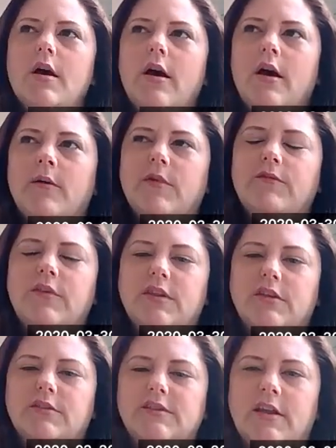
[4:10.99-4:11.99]
If nothing
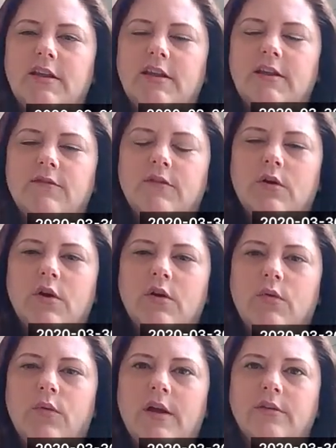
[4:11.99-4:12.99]
else, to kind of give a
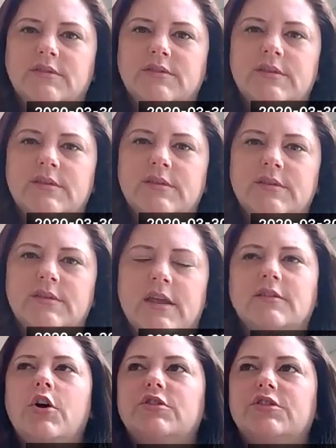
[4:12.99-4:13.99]
ground set
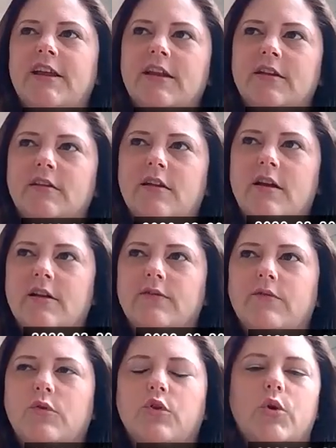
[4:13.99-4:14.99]
and to understand
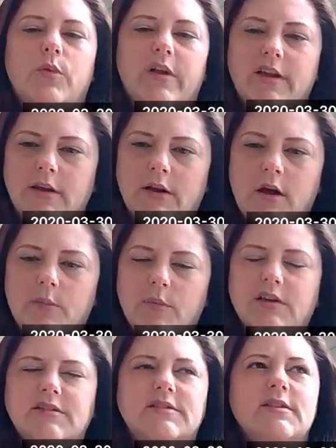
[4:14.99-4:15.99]
kind of global
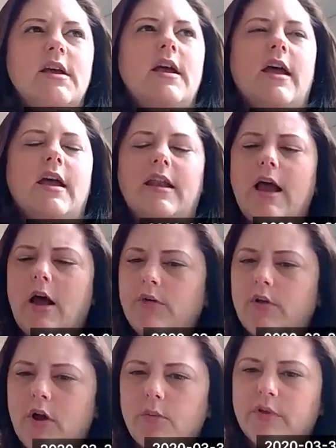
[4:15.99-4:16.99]
economics and how
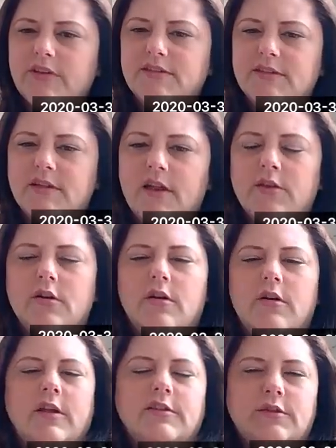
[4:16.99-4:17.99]
it all plays together.
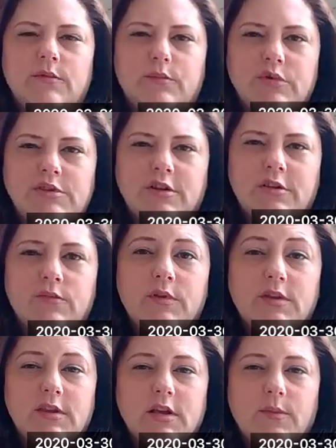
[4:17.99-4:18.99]
And so particularly when you
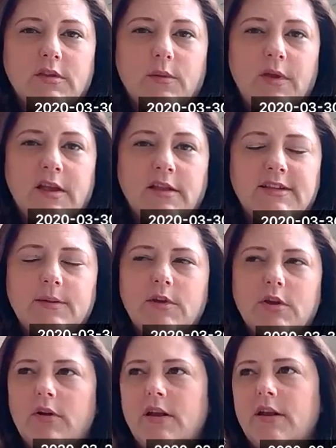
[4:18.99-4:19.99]
think about the
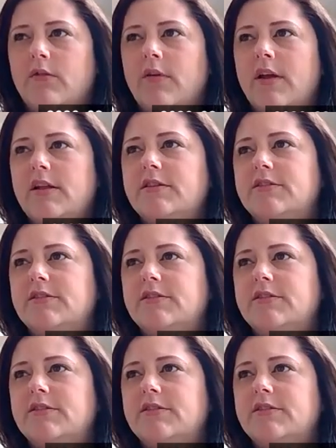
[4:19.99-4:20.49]
pandemic right now, right?